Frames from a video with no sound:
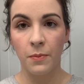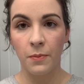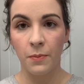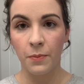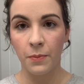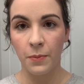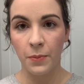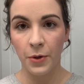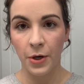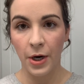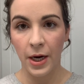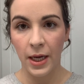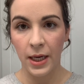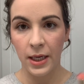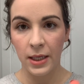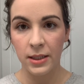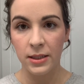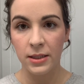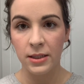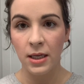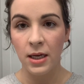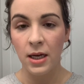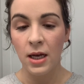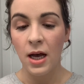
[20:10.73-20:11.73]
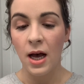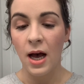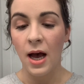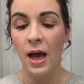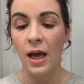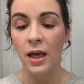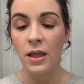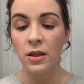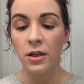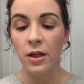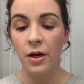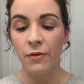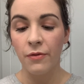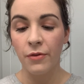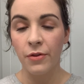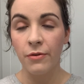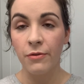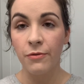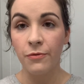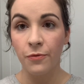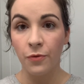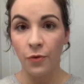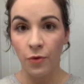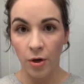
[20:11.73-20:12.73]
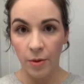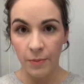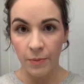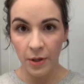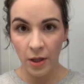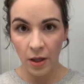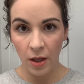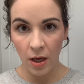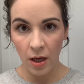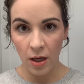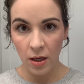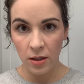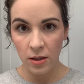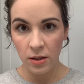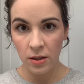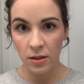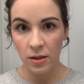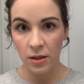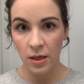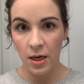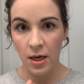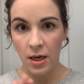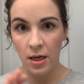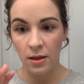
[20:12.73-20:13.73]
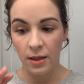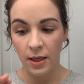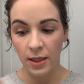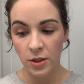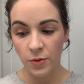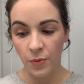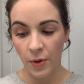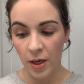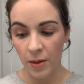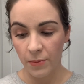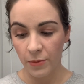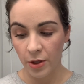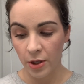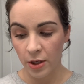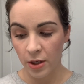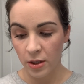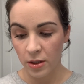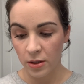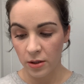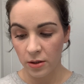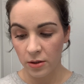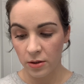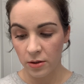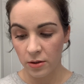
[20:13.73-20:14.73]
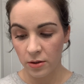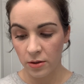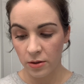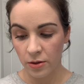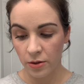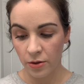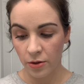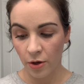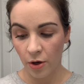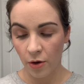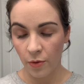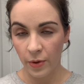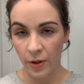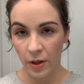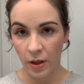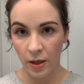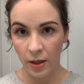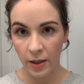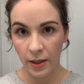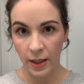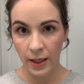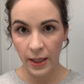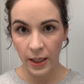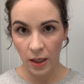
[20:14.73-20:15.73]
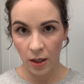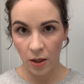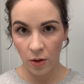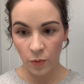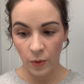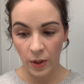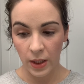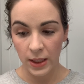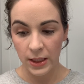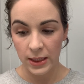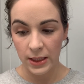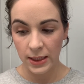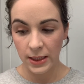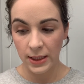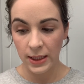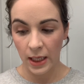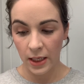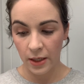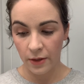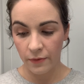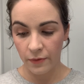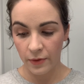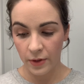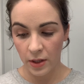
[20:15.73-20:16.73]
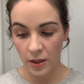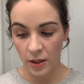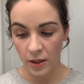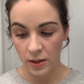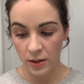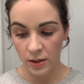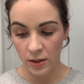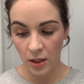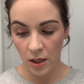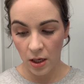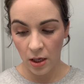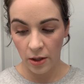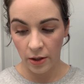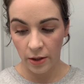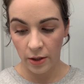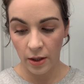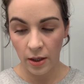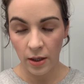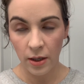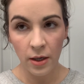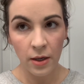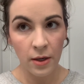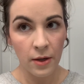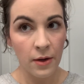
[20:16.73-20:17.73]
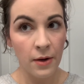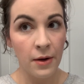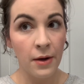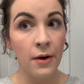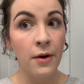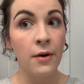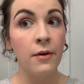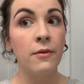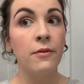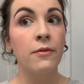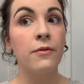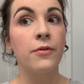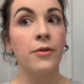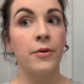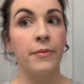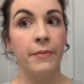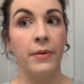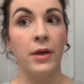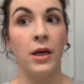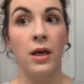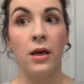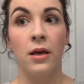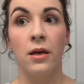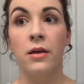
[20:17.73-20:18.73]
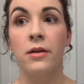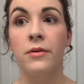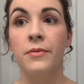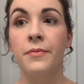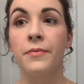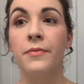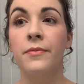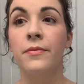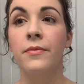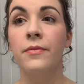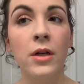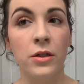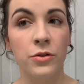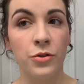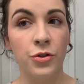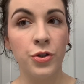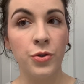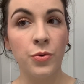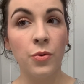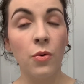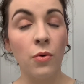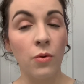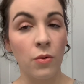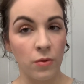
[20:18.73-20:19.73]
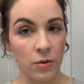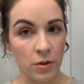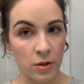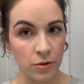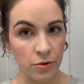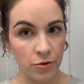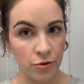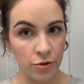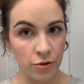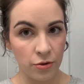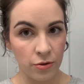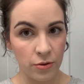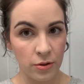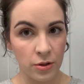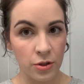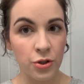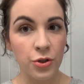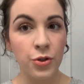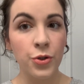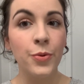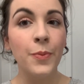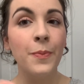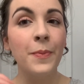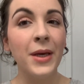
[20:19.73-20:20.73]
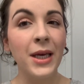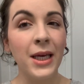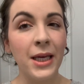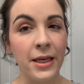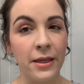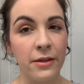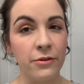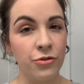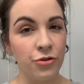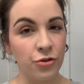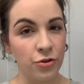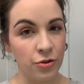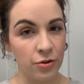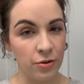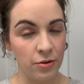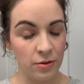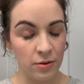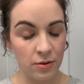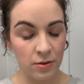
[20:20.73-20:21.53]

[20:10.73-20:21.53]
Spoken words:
Praise. I love the formula, and that's why I'm gonna go with the clear one instead of this color. For me, too orange, it's too peach.